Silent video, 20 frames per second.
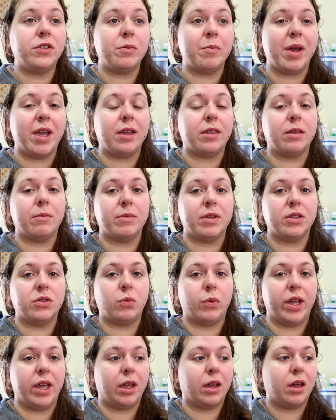to make them
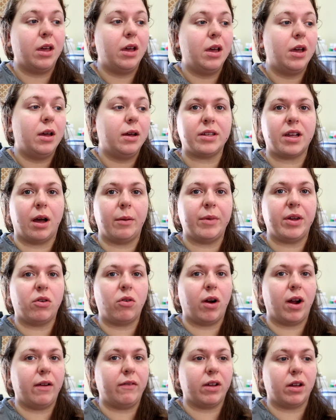this week. It's got me
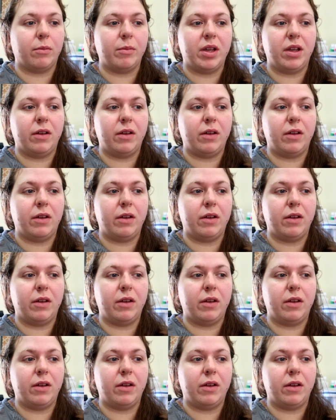craving them